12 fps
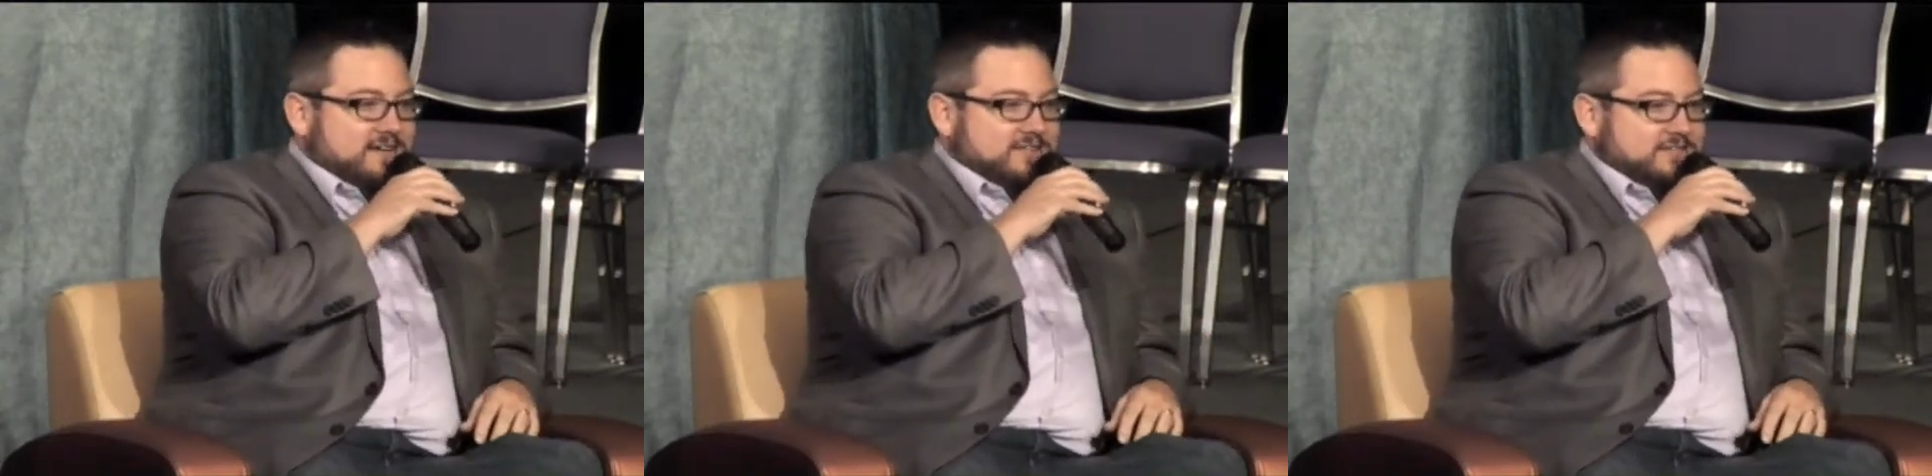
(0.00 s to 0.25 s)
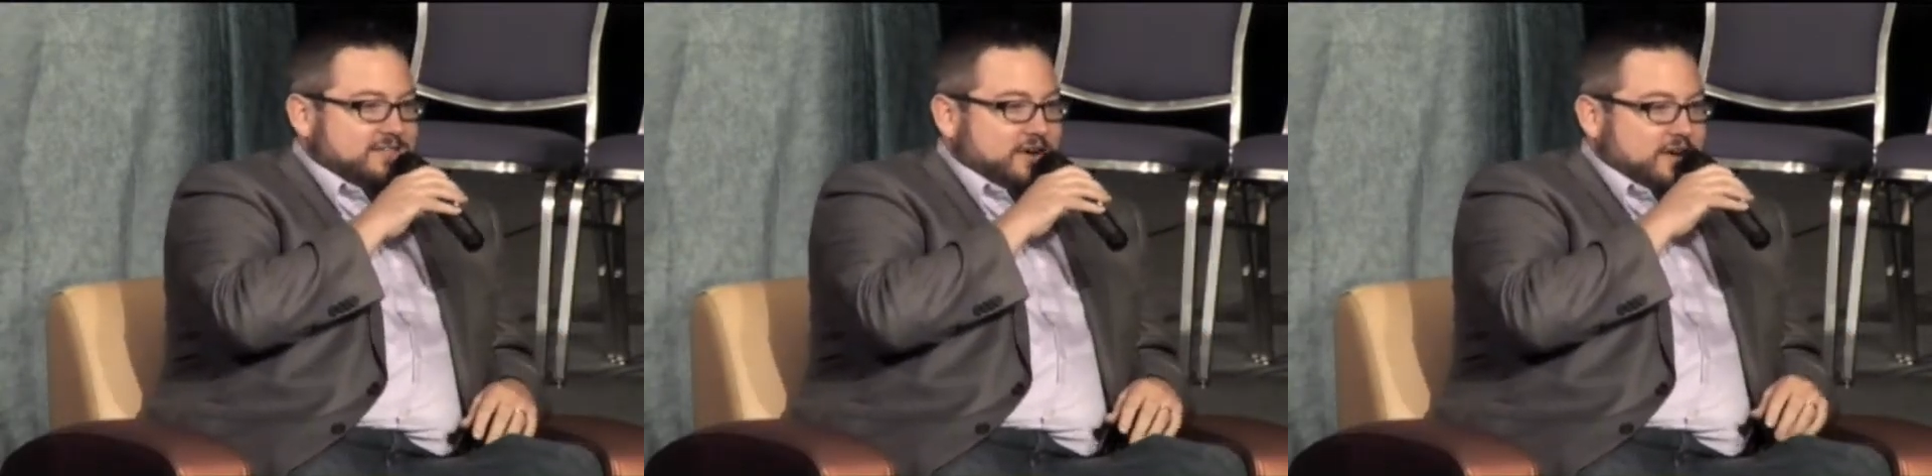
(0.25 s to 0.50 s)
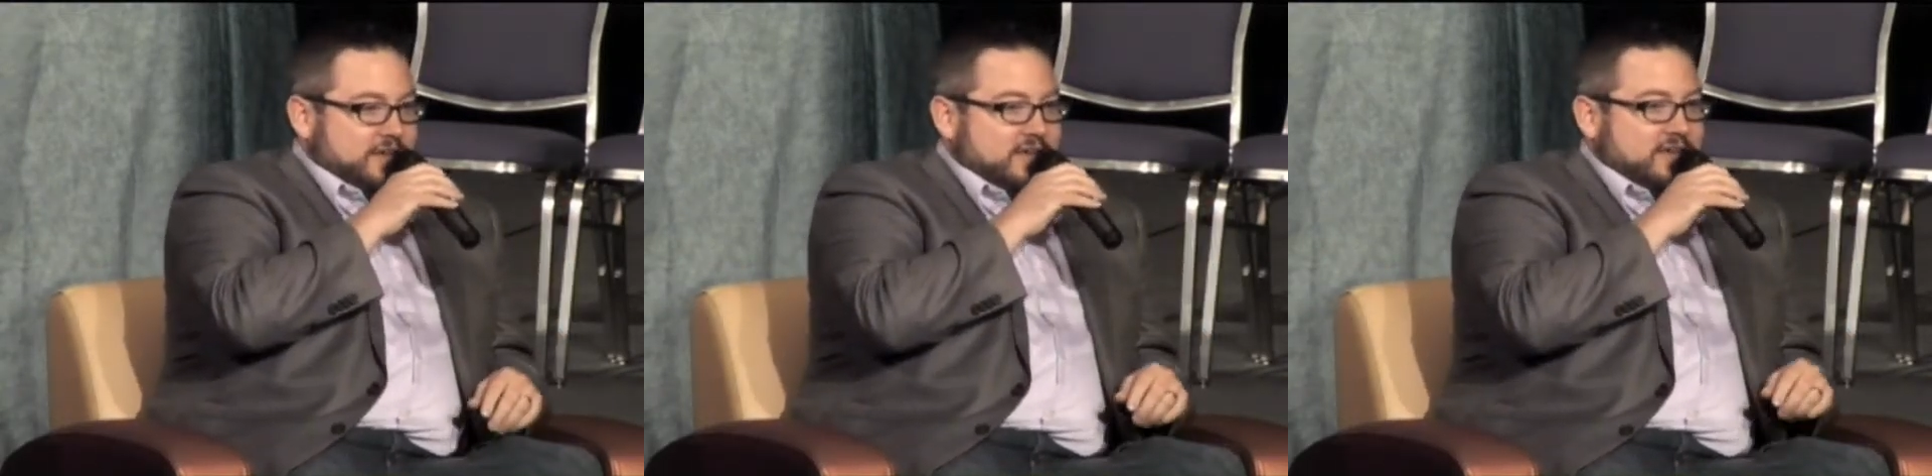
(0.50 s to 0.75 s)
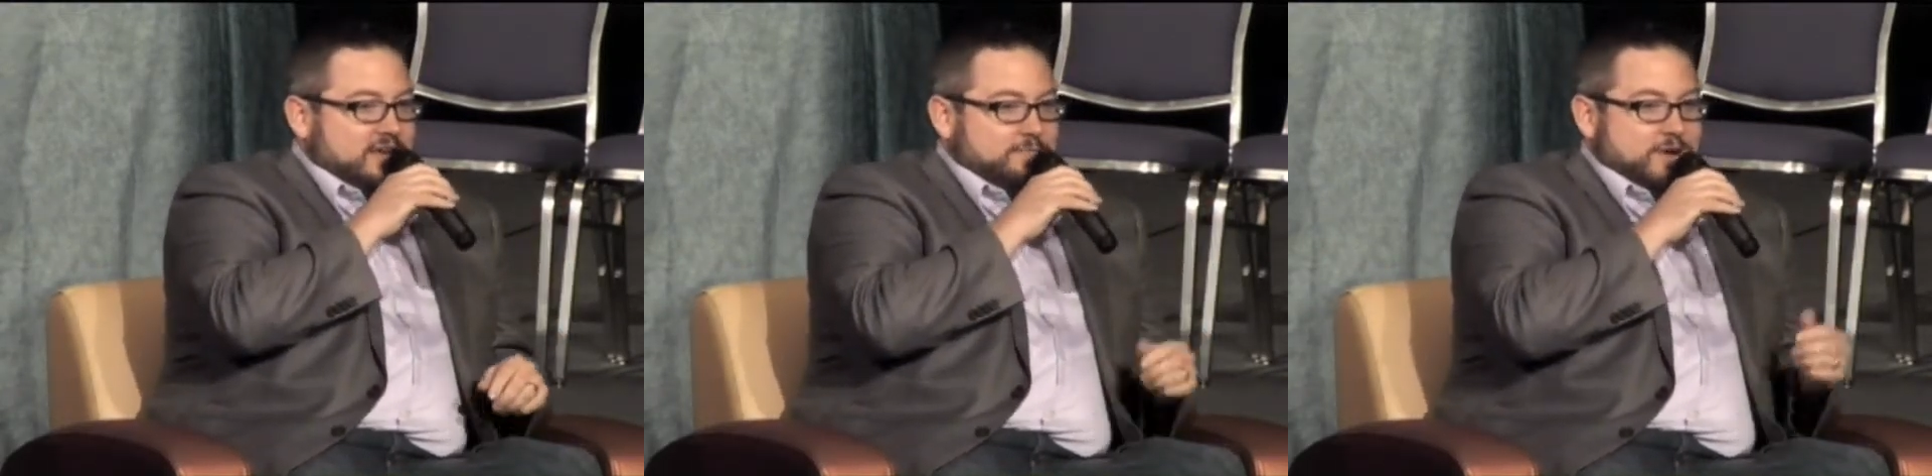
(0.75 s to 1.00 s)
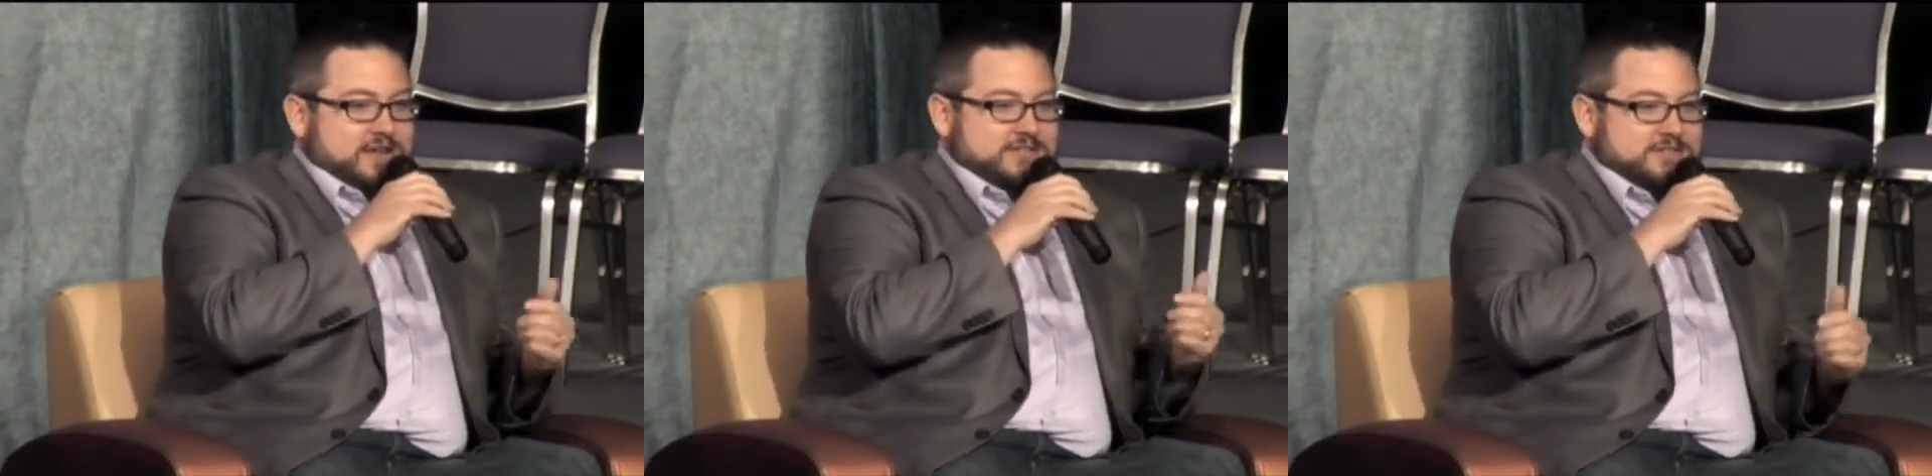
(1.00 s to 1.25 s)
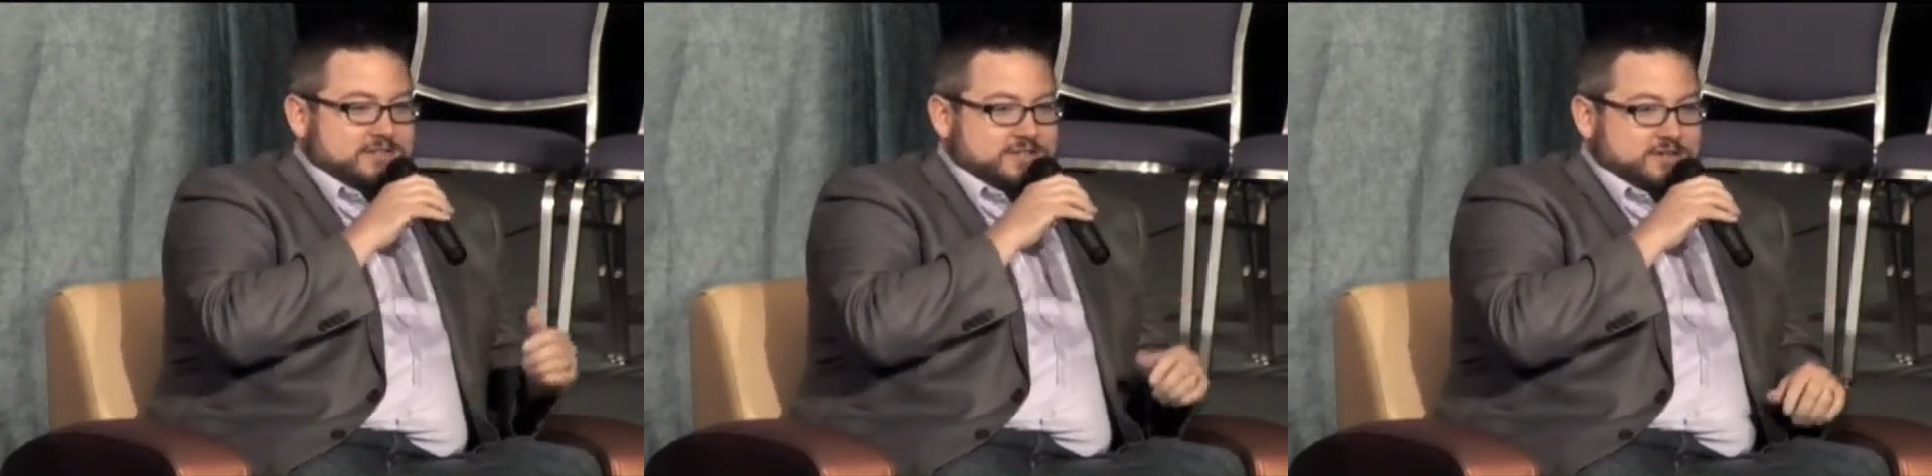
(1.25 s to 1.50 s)
starting in a
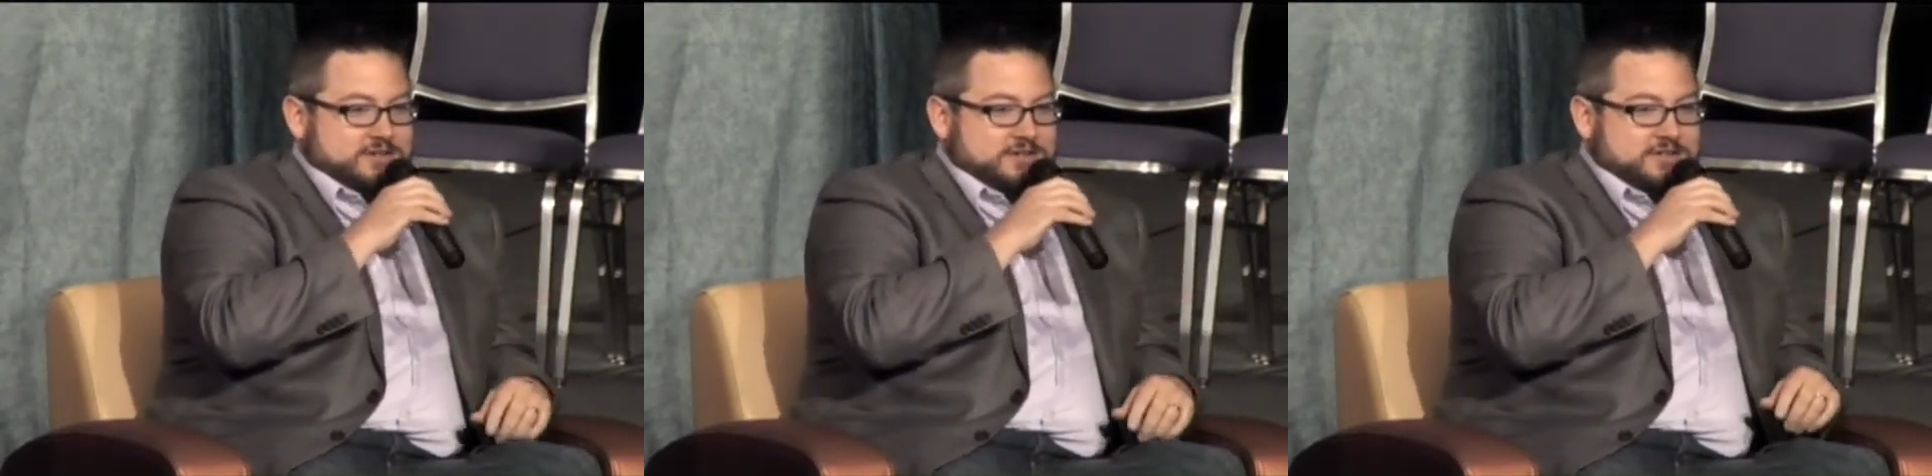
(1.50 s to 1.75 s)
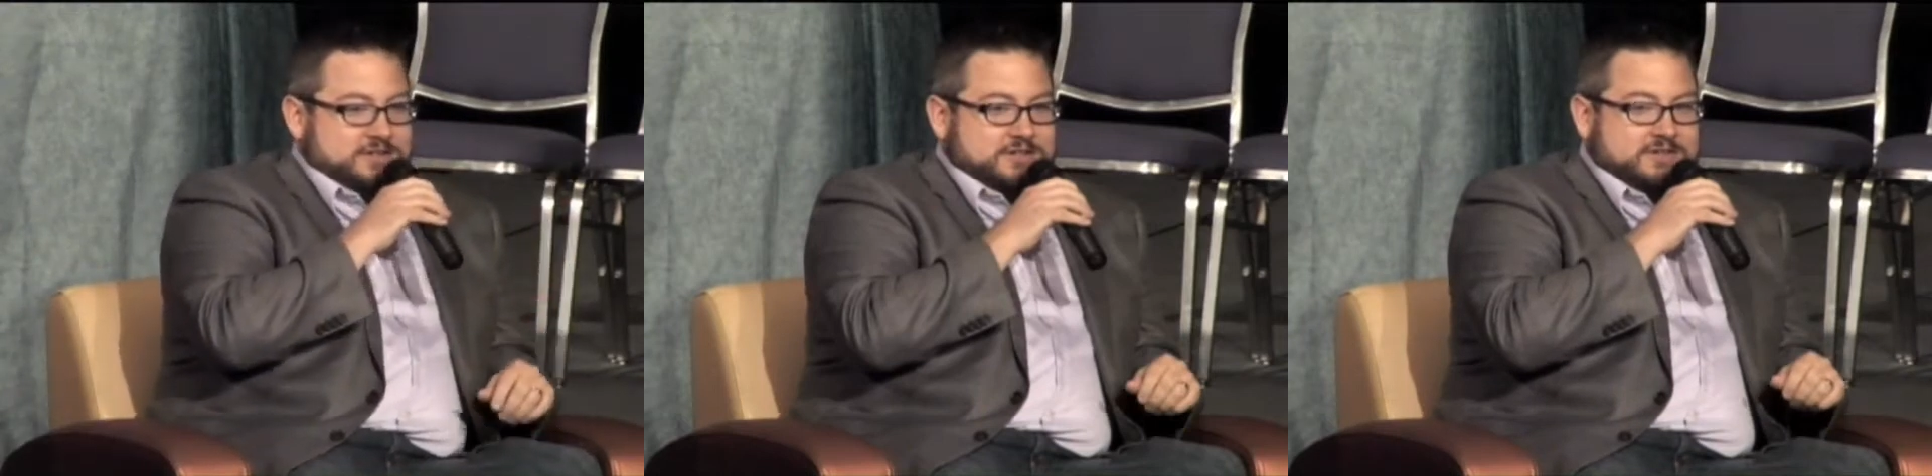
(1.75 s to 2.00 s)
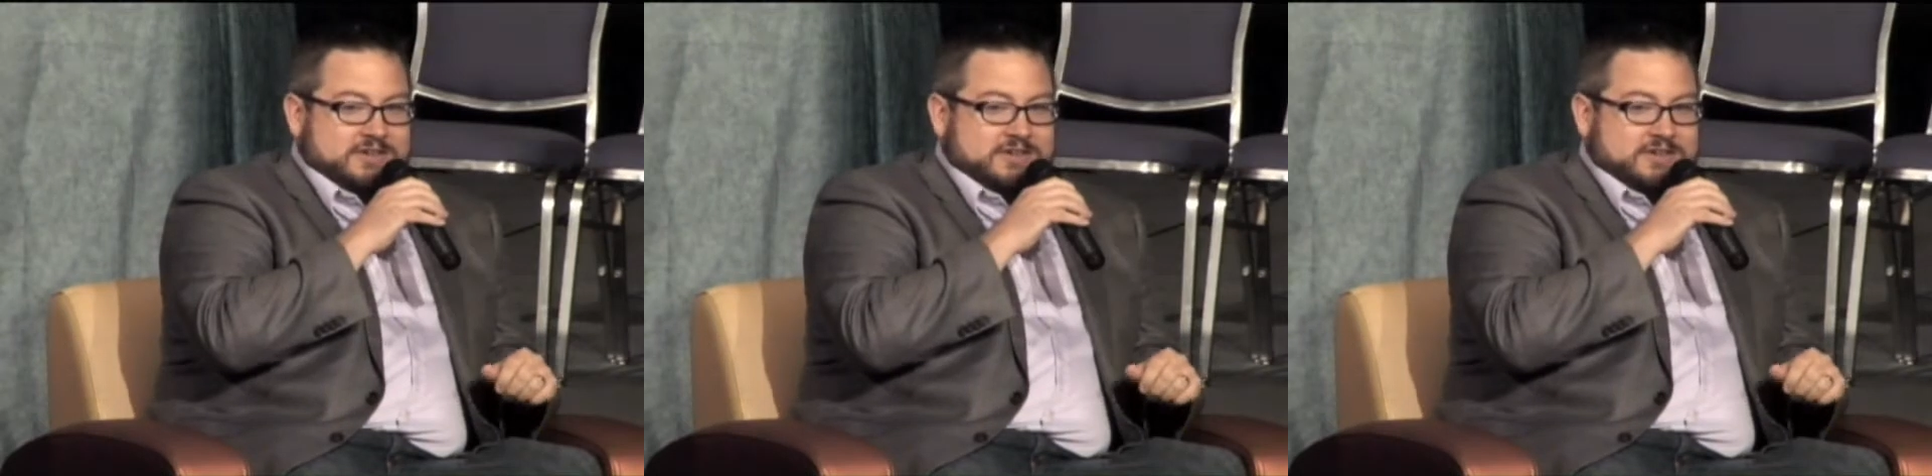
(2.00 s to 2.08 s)
Protestant church